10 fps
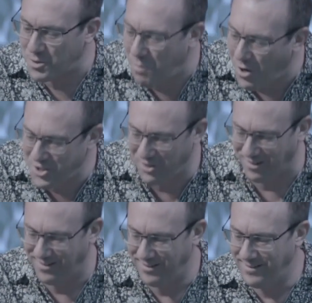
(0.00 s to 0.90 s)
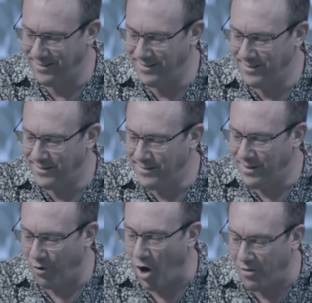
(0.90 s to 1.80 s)
personal
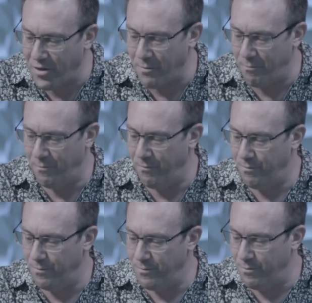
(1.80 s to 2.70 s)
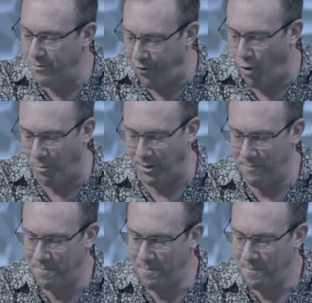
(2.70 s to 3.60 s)
rather than formal.
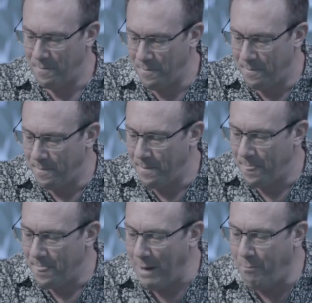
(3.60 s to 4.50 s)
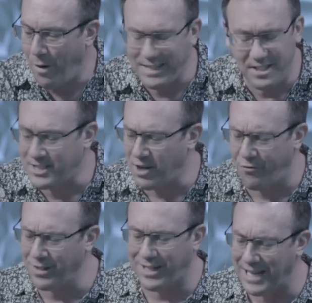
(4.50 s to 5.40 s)
They practiced
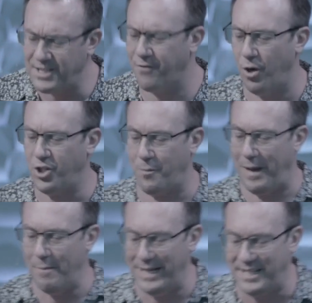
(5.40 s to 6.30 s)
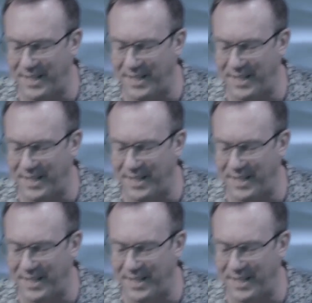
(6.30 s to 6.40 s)
different kinds of worship, him and his